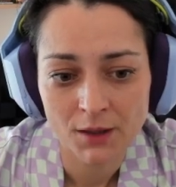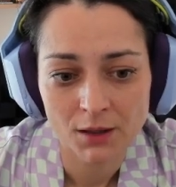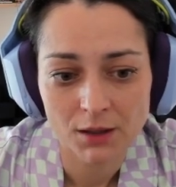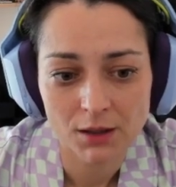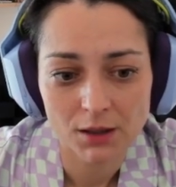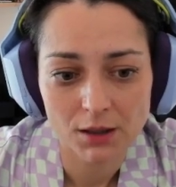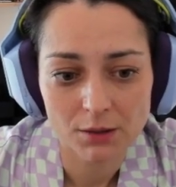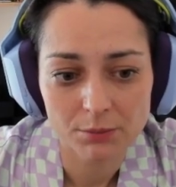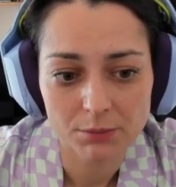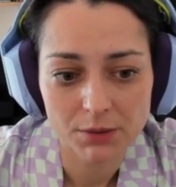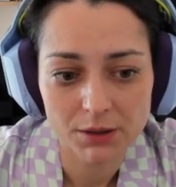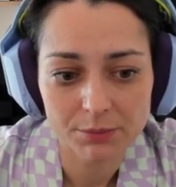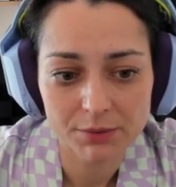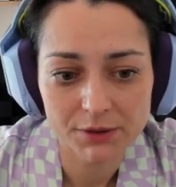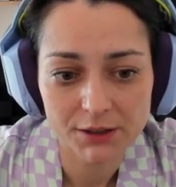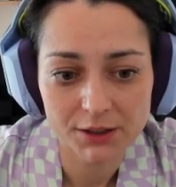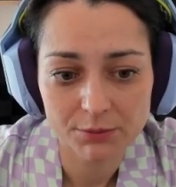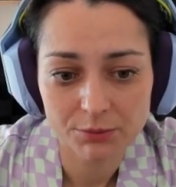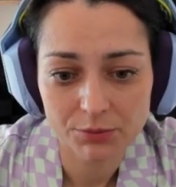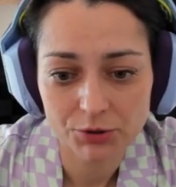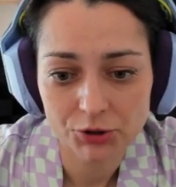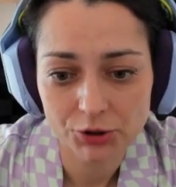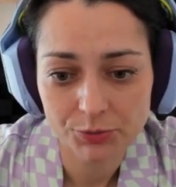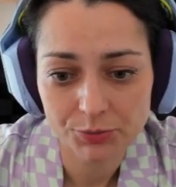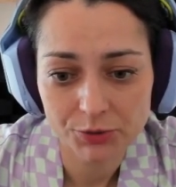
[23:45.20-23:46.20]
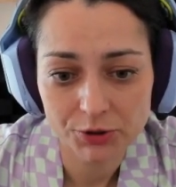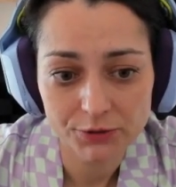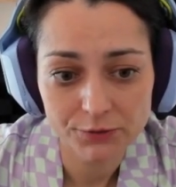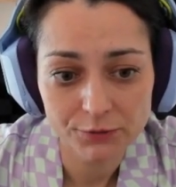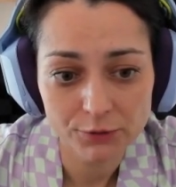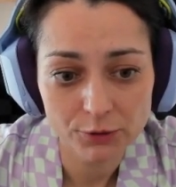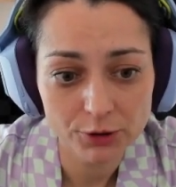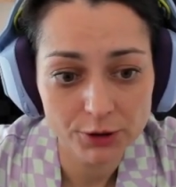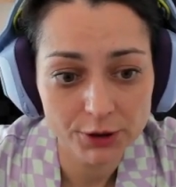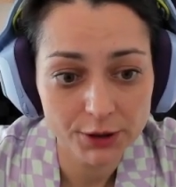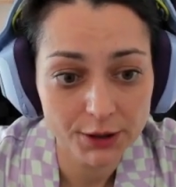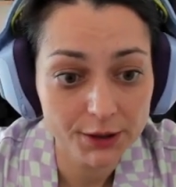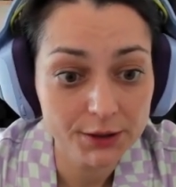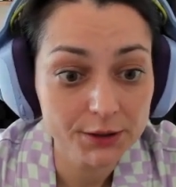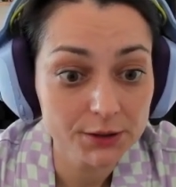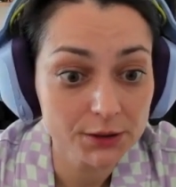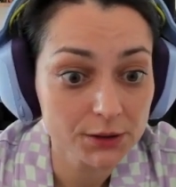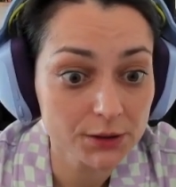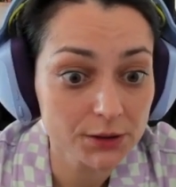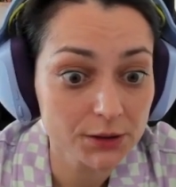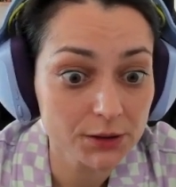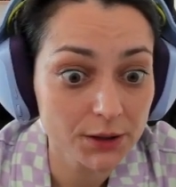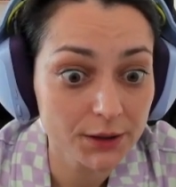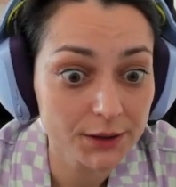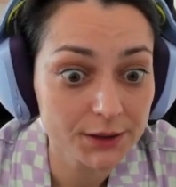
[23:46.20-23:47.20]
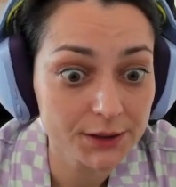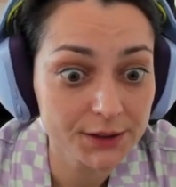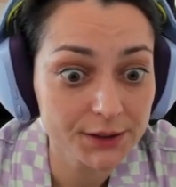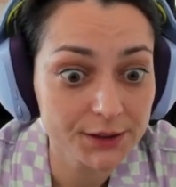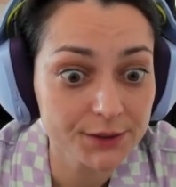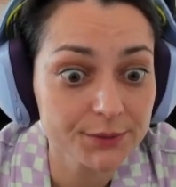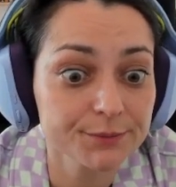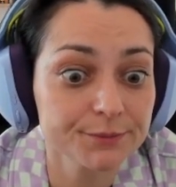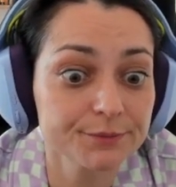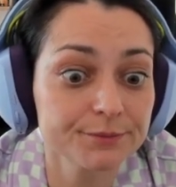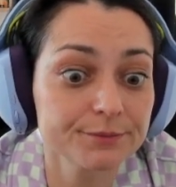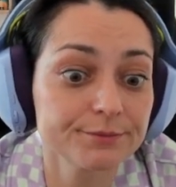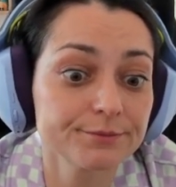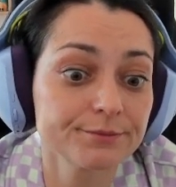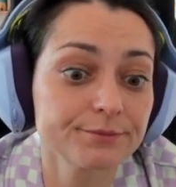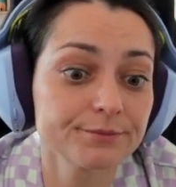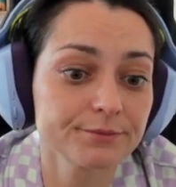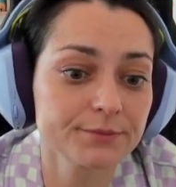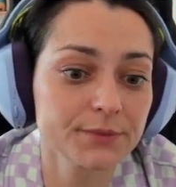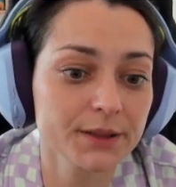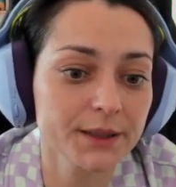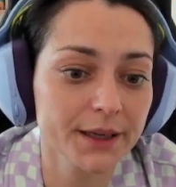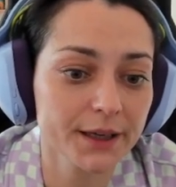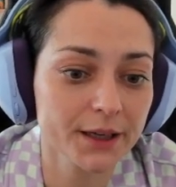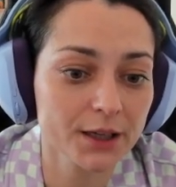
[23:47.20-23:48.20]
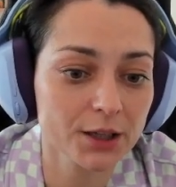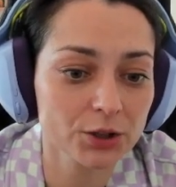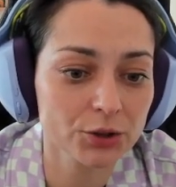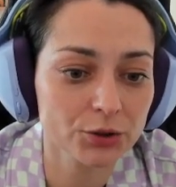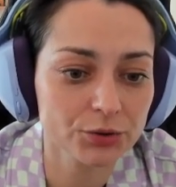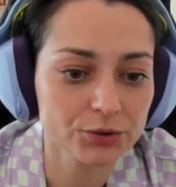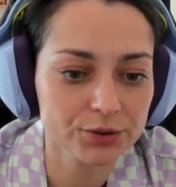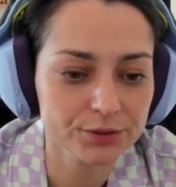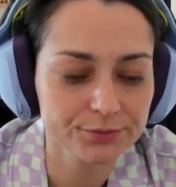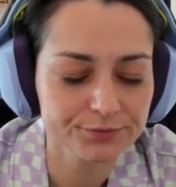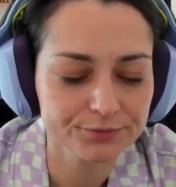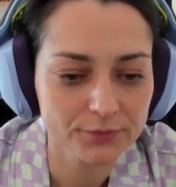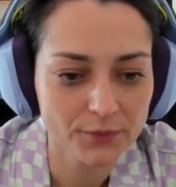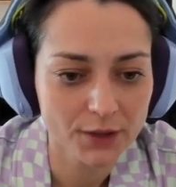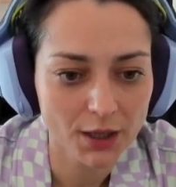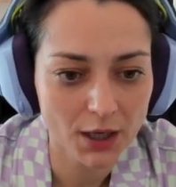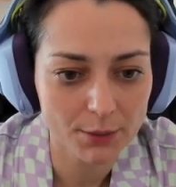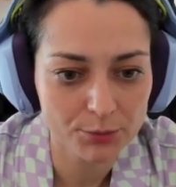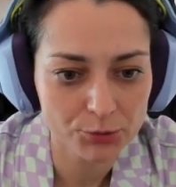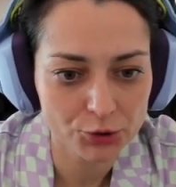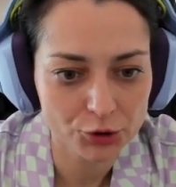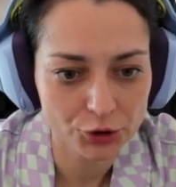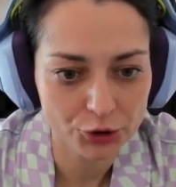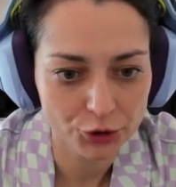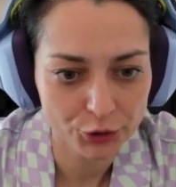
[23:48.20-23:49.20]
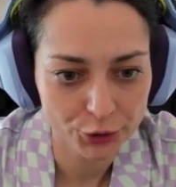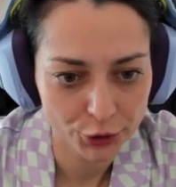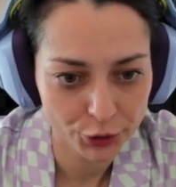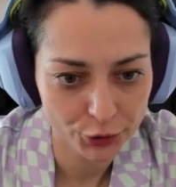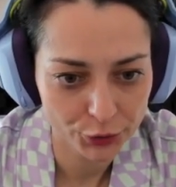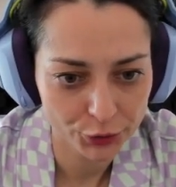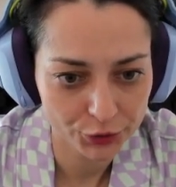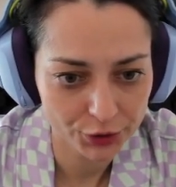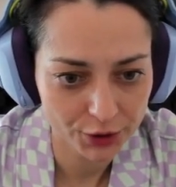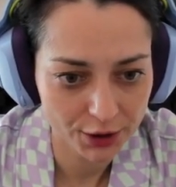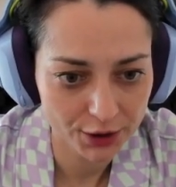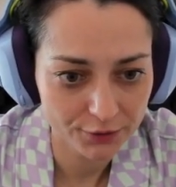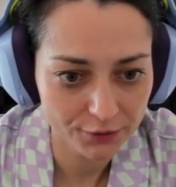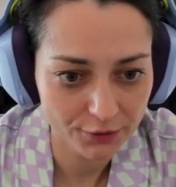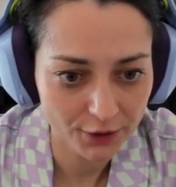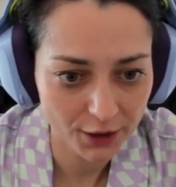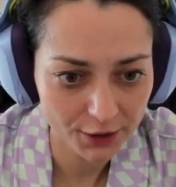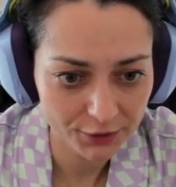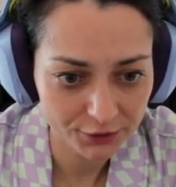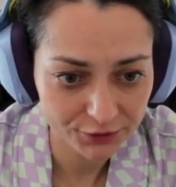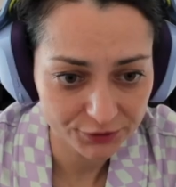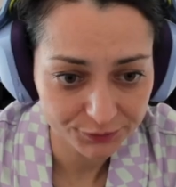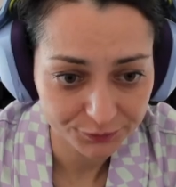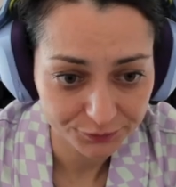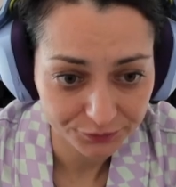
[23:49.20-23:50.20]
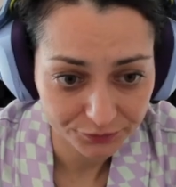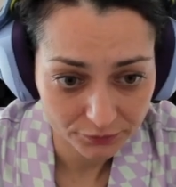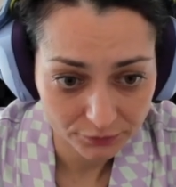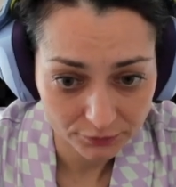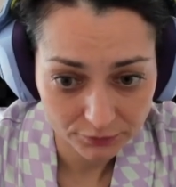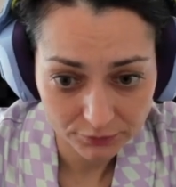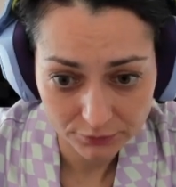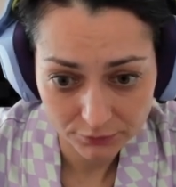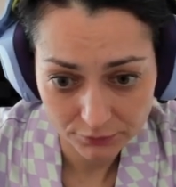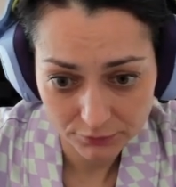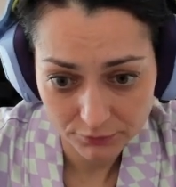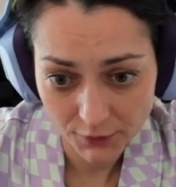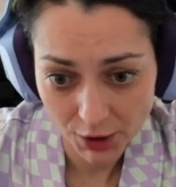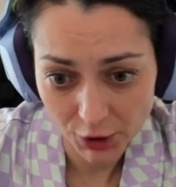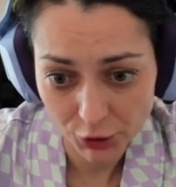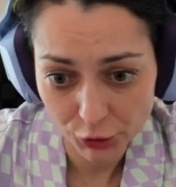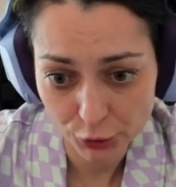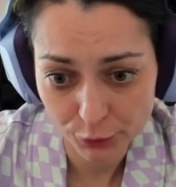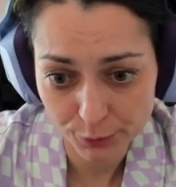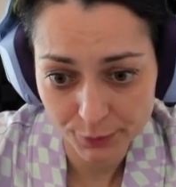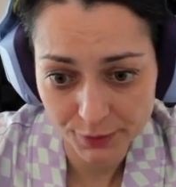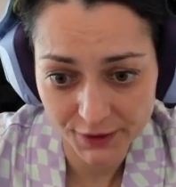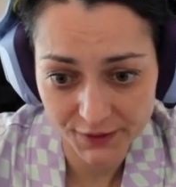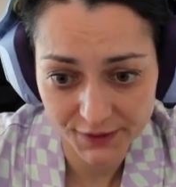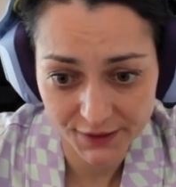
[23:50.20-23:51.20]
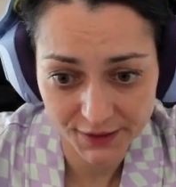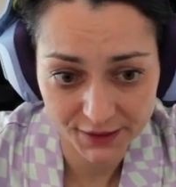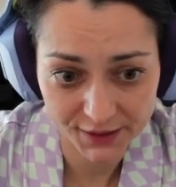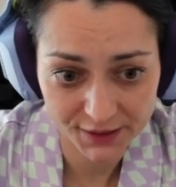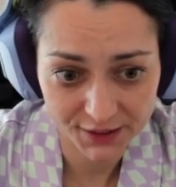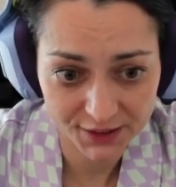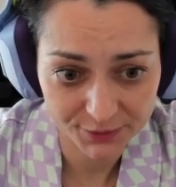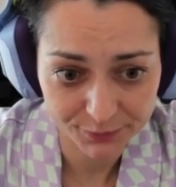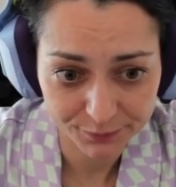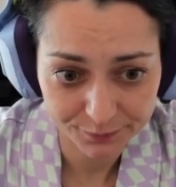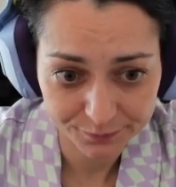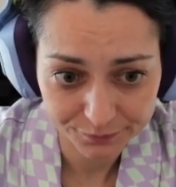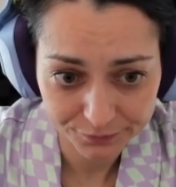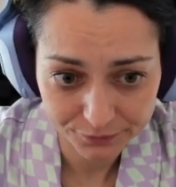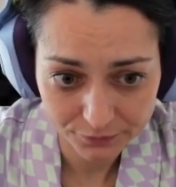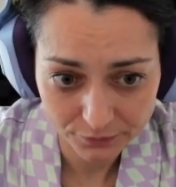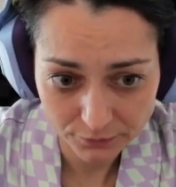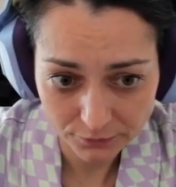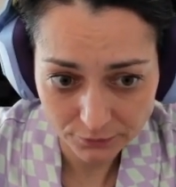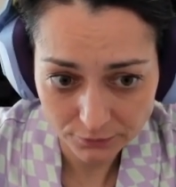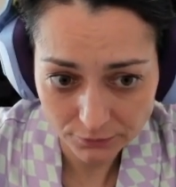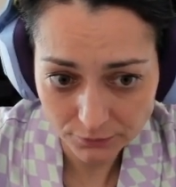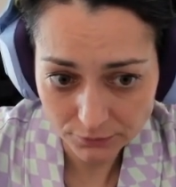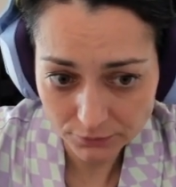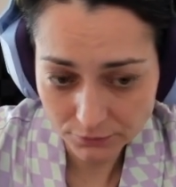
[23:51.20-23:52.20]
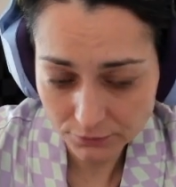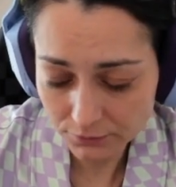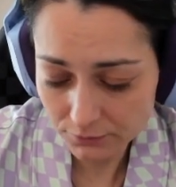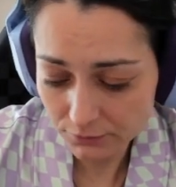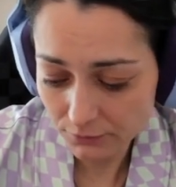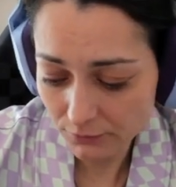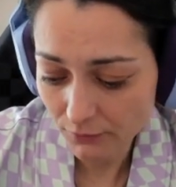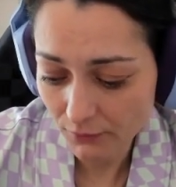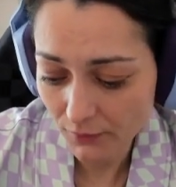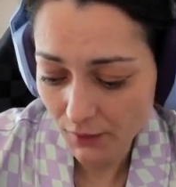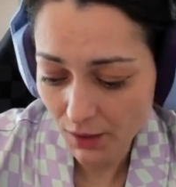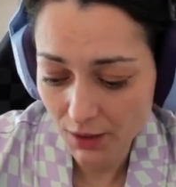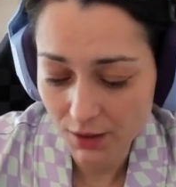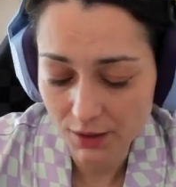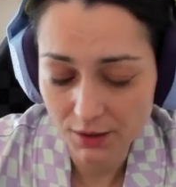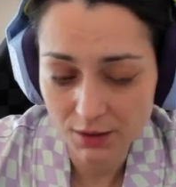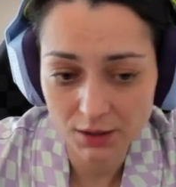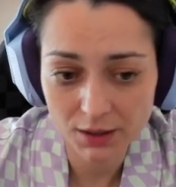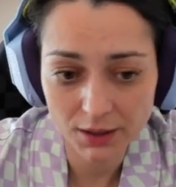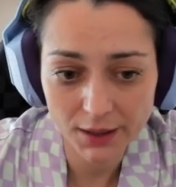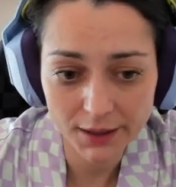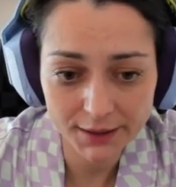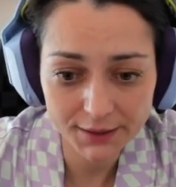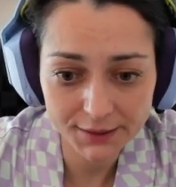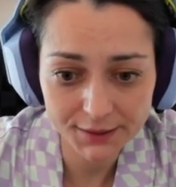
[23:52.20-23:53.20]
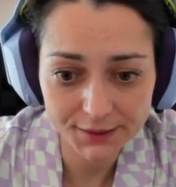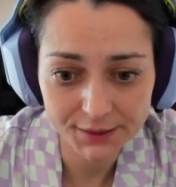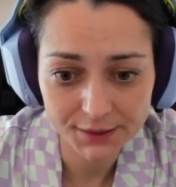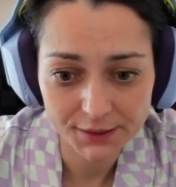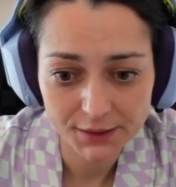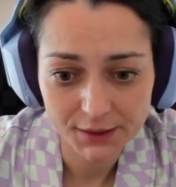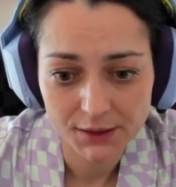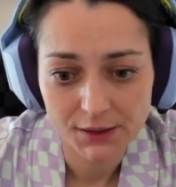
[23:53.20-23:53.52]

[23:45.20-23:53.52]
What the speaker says: by playing bishop c4, and thus black cannot capture on e5, need to protect the knight.